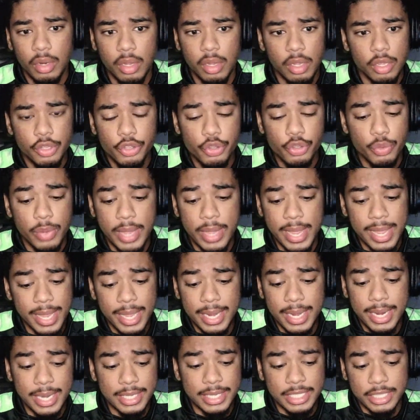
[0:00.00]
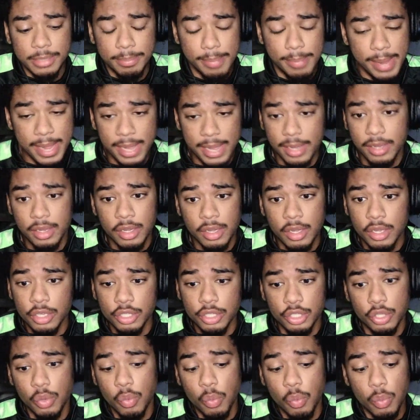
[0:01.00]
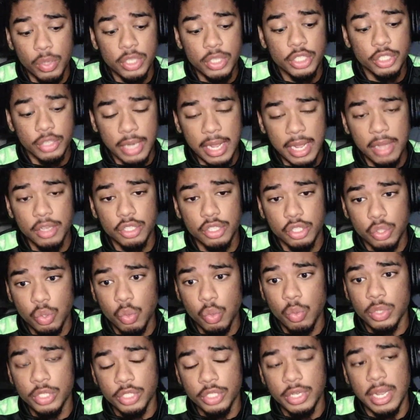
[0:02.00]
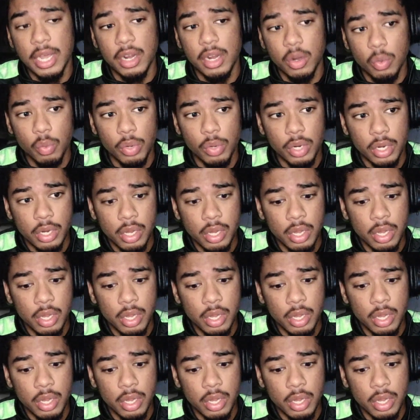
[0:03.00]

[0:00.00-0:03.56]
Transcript: You can't get that shit back. So once you're out of school, once you're out of work,